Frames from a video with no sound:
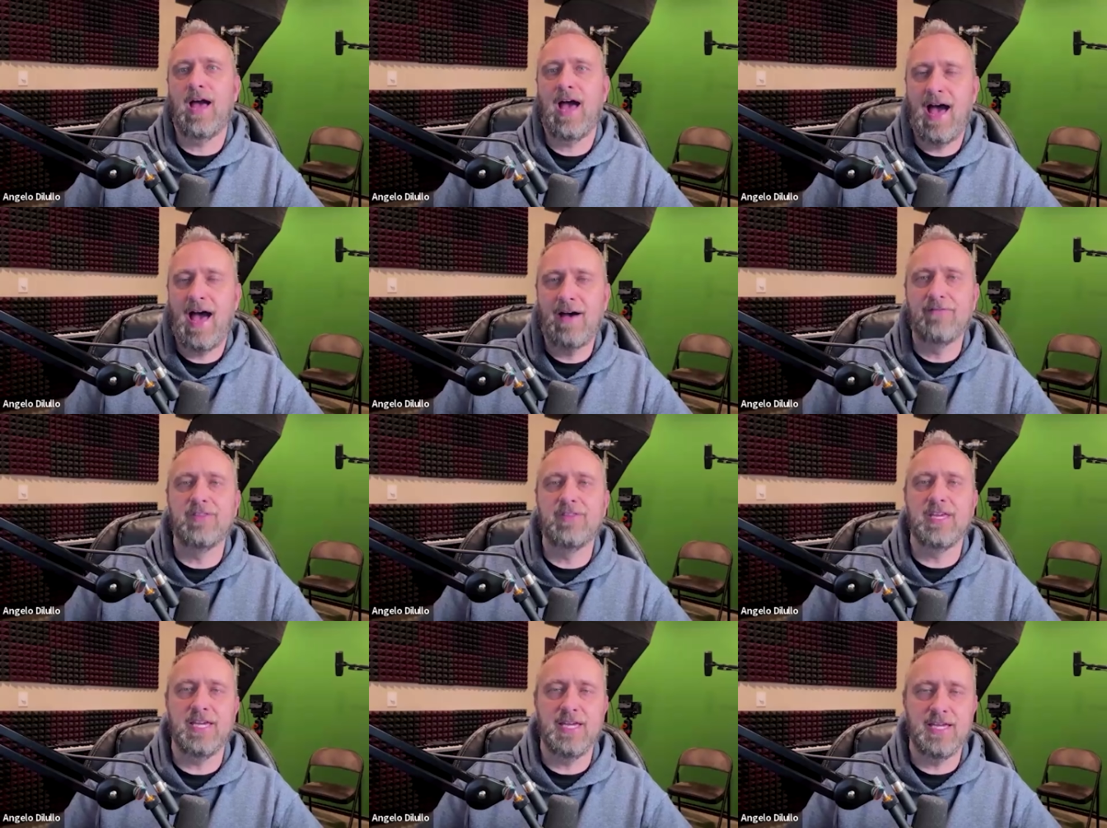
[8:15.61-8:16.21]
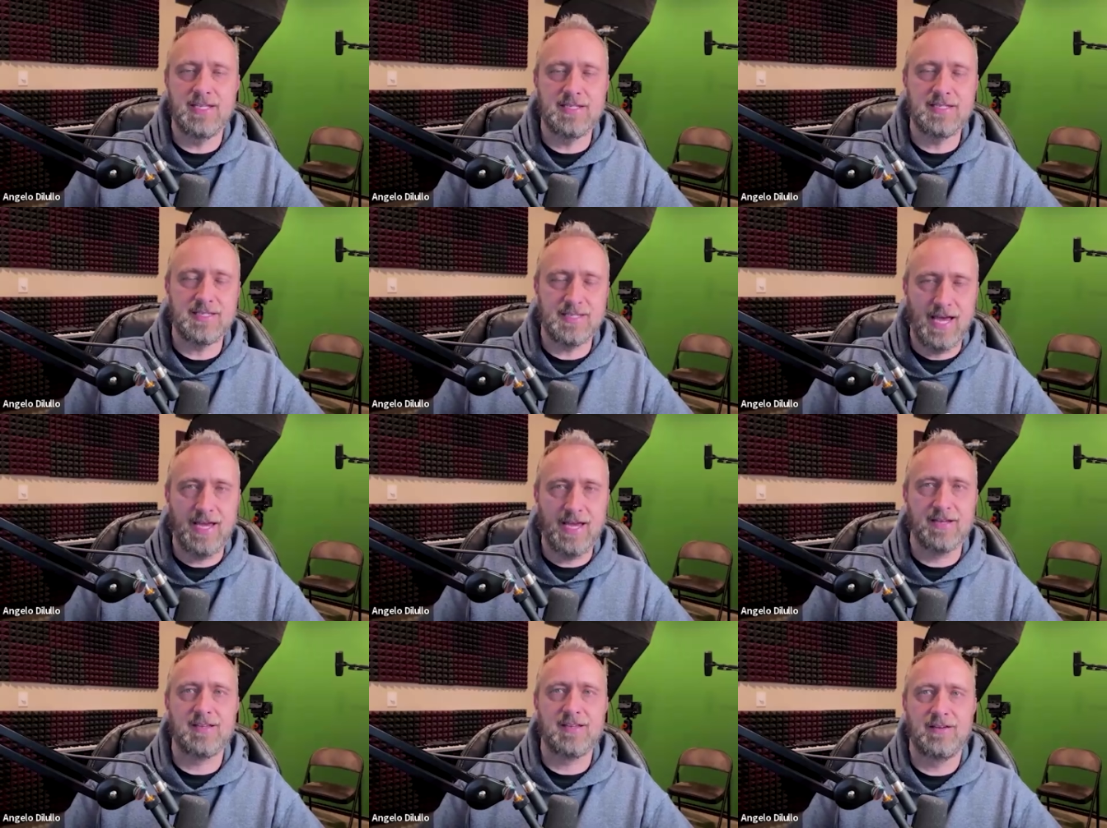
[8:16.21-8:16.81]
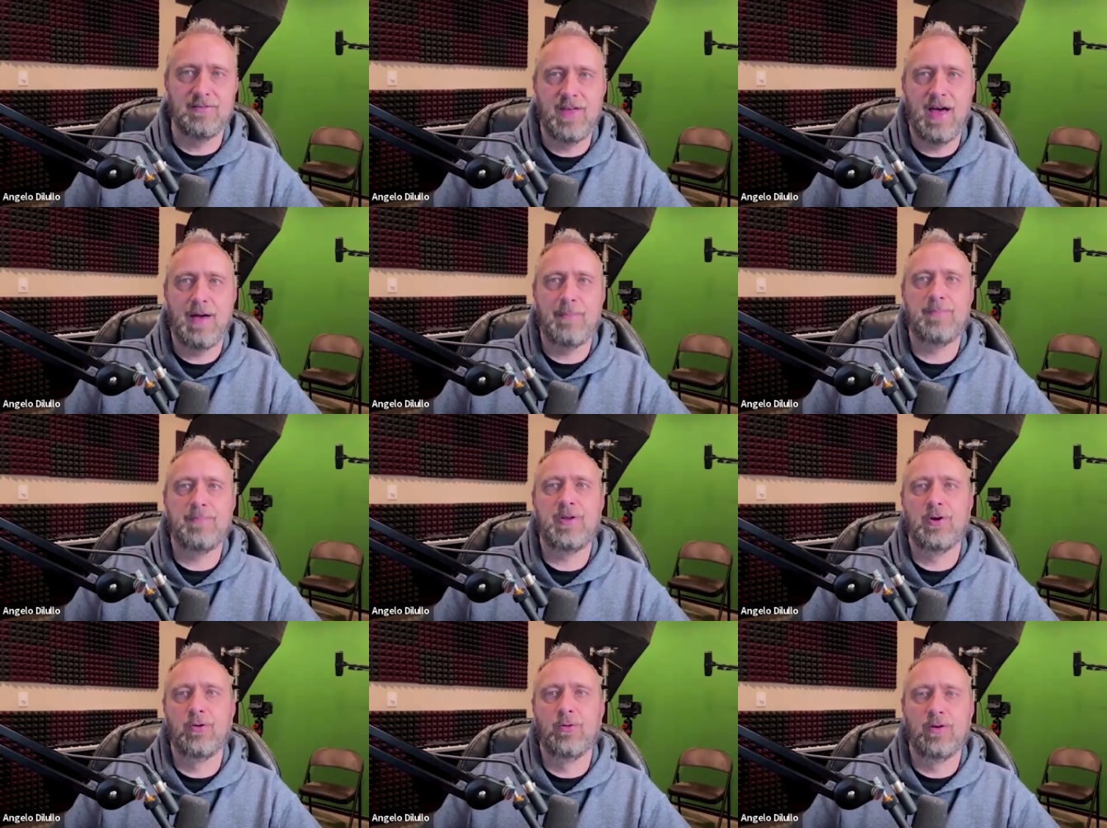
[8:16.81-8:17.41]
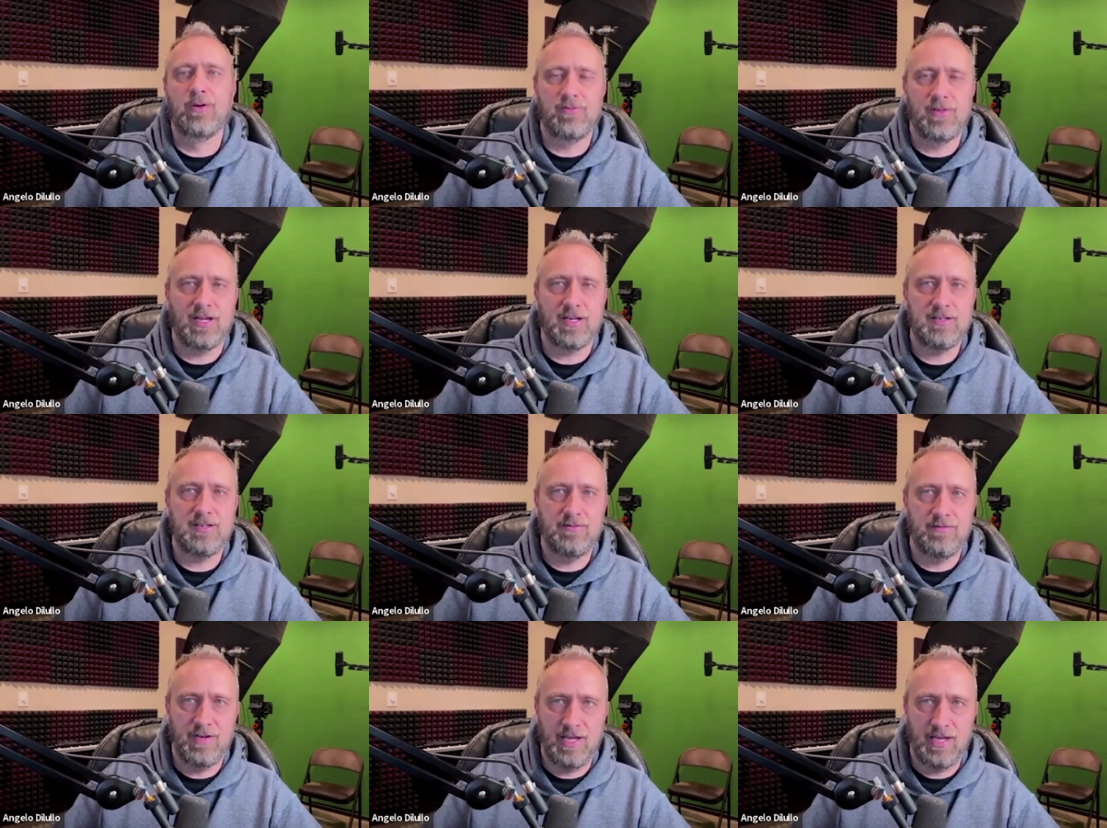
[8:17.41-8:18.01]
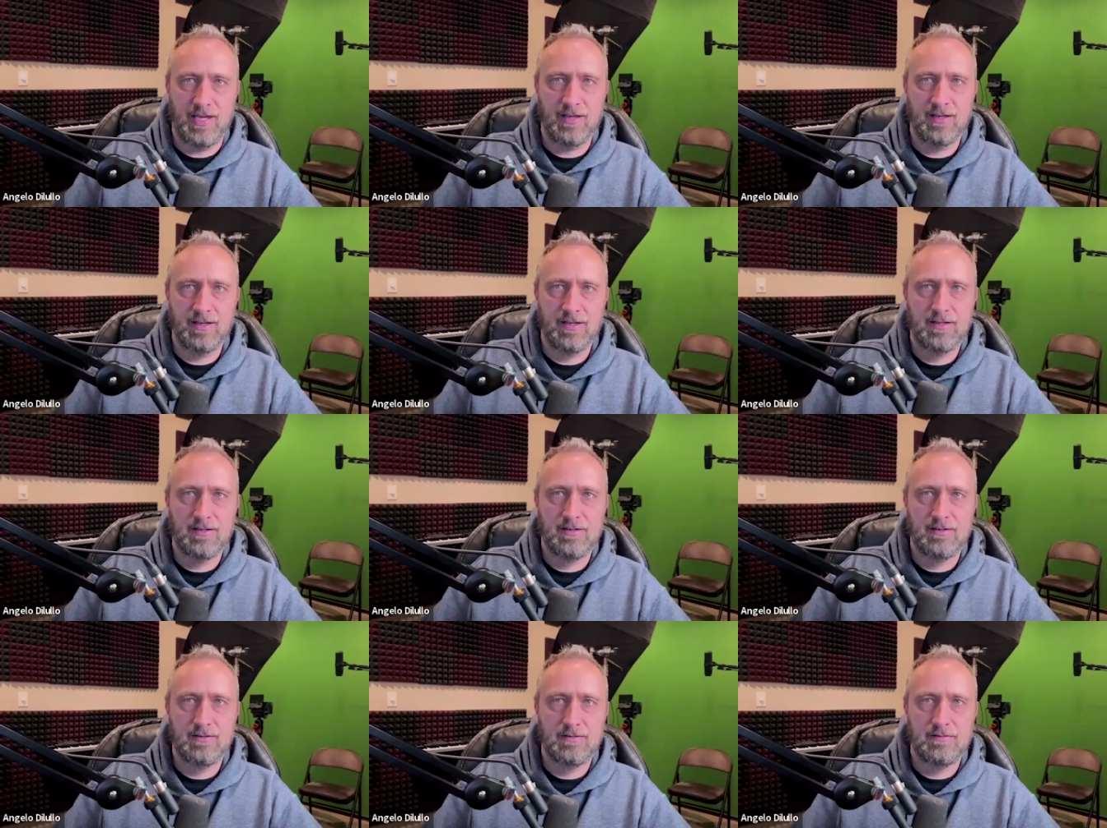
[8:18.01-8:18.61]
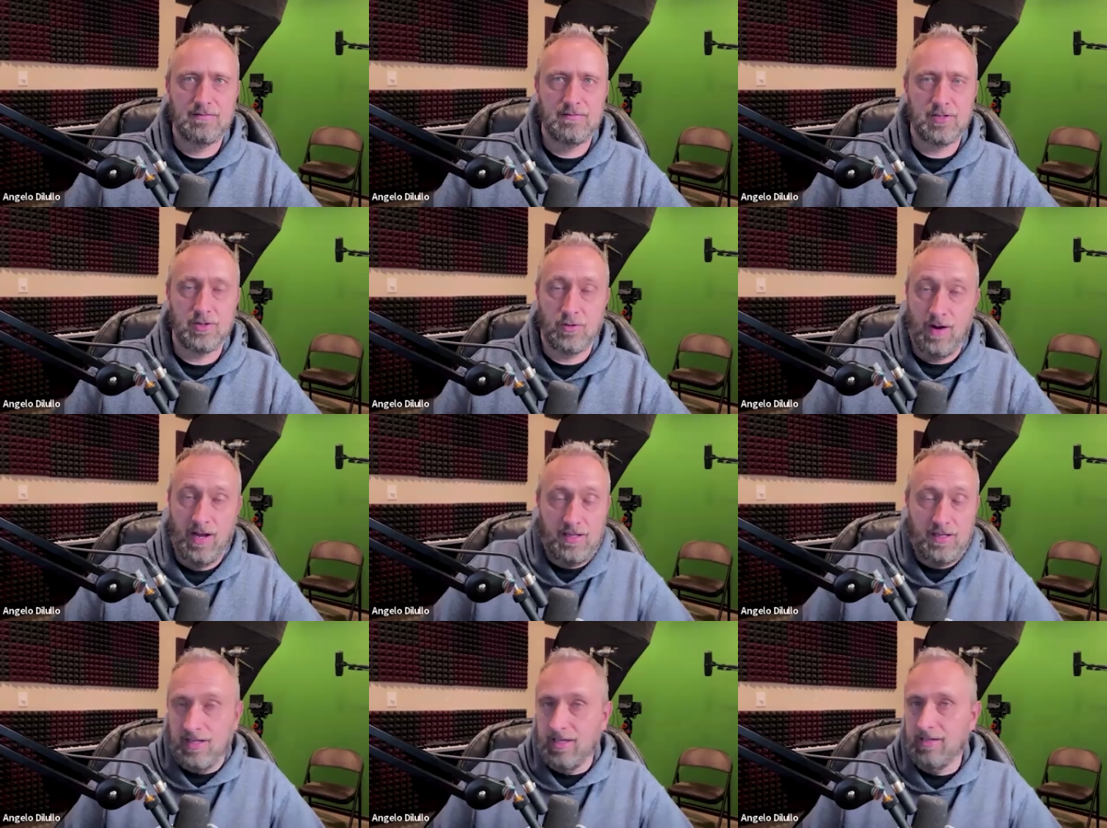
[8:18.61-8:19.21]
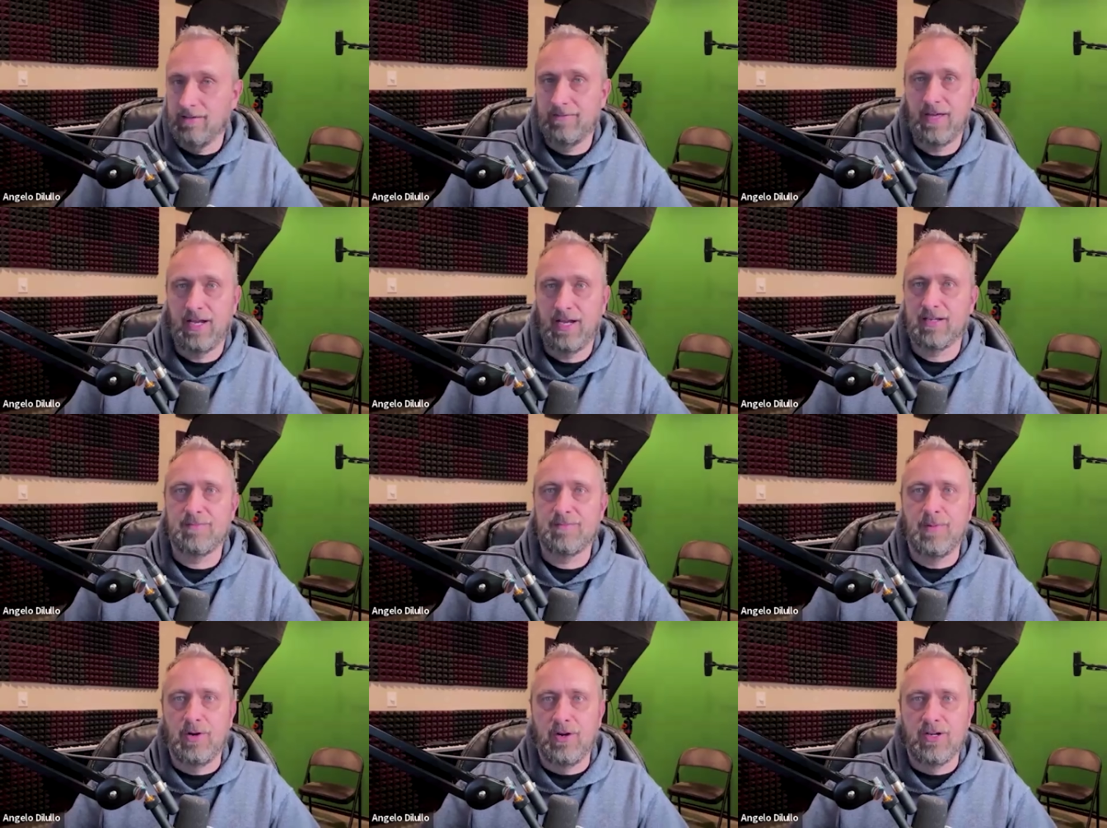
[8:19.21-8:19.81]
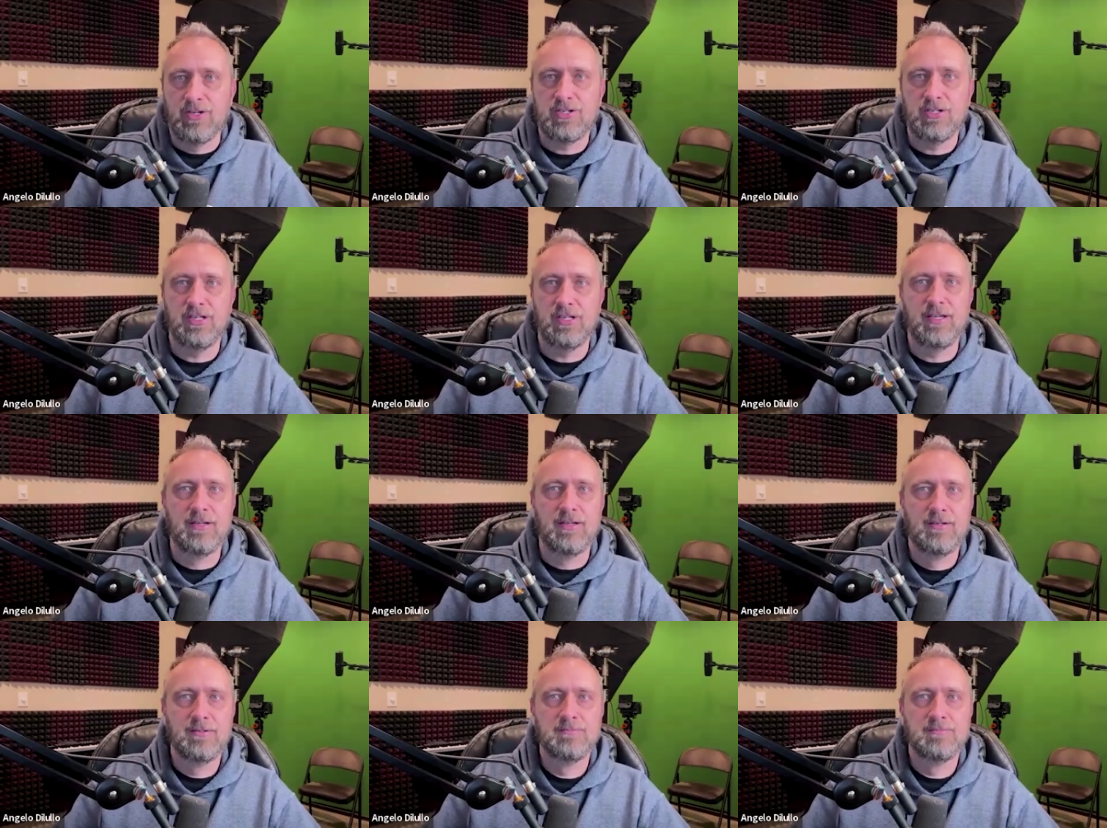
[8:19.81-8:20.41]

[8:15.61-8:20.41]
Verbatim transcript: have the insight of that pure reflectivity directly and experientially.